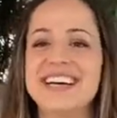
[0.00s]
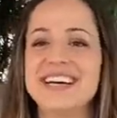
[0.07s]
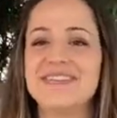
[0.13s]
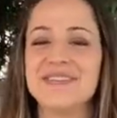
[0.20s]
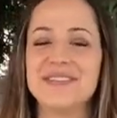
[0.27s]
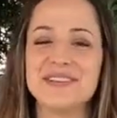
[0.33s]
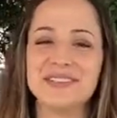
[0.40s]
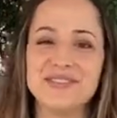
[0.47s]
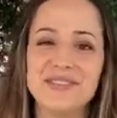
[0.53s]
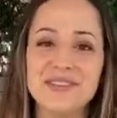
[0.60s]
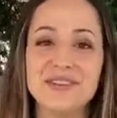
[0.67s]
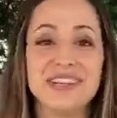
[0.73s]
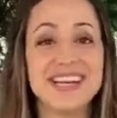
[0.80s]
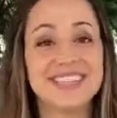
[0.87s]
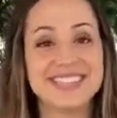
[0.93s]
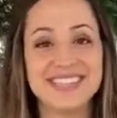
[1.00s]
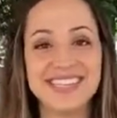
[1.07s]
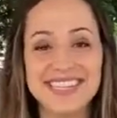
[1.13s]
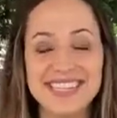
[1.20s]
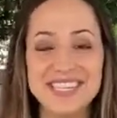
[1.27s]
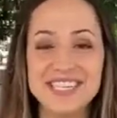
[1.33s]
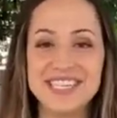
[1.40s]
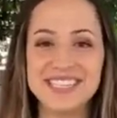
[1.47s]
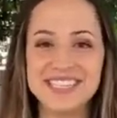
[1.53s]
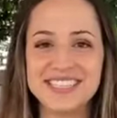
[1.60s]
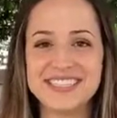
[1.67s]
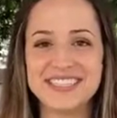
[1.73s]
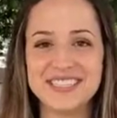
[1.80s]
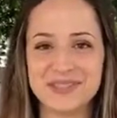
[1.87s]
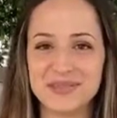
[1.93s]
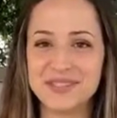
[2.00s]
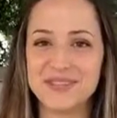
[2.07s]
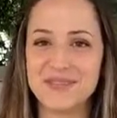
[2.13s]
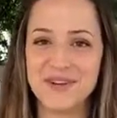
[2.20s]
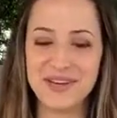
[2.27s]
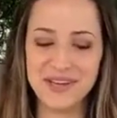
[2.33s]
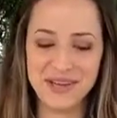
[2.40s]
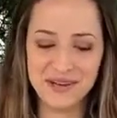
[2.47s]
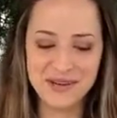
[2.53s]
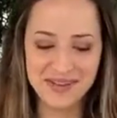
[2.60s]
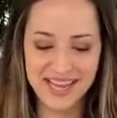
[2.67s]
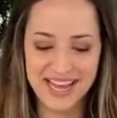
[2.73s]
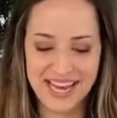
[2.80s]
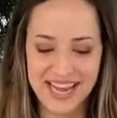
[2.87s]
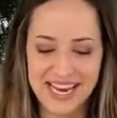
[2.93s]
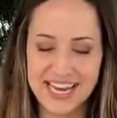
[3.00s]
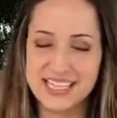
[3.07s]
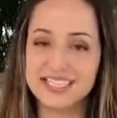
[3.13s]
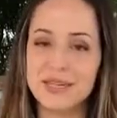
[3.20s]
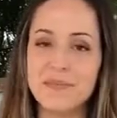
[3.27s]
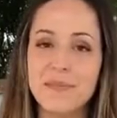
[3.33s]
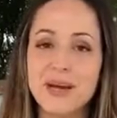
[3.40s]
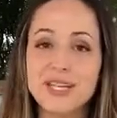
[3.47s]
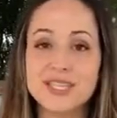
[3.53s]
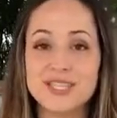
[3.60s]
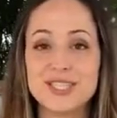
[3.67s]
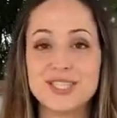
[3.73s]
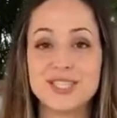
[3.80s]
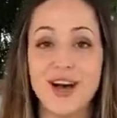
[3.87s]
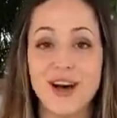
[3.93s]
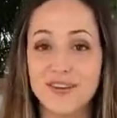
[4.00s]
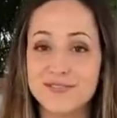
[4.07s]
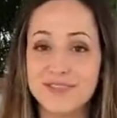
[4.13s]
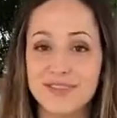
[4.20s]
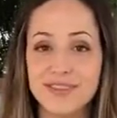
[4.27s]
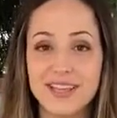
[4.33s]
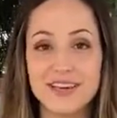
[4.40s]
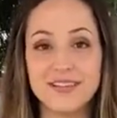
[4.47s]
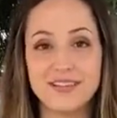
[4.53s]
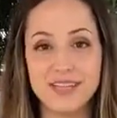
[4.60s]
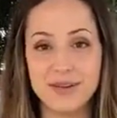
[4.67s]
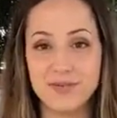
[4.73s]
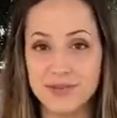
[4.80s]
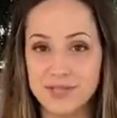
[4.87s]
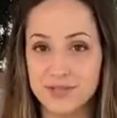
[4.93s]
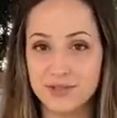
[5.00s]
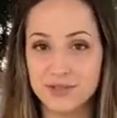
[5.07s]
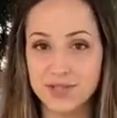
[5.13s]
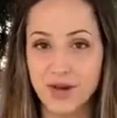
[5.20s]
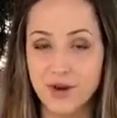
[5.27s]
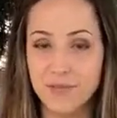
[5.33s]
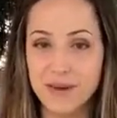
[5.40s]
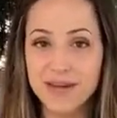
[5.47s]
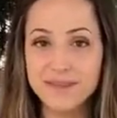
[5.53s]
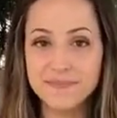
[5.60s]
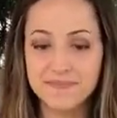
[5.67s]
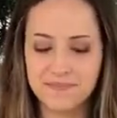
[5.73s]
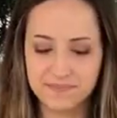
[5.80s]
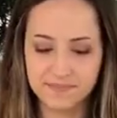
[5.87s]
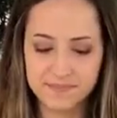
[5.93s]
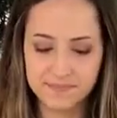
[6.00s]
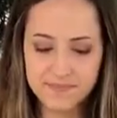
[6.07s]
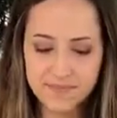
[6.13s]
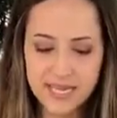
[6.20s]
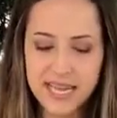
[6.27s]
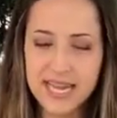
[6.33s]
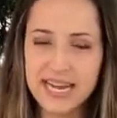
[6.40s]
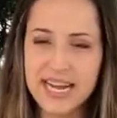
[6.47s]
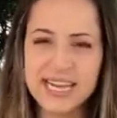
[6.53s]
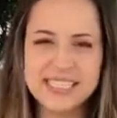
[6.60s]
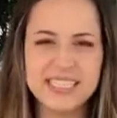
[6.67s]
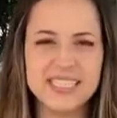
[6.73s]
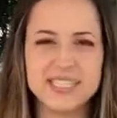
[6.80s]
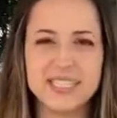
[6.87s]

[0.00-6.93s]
For those of you who like stinky cheeses, this one's for you. It ends up much softer than the original Toma, and it has this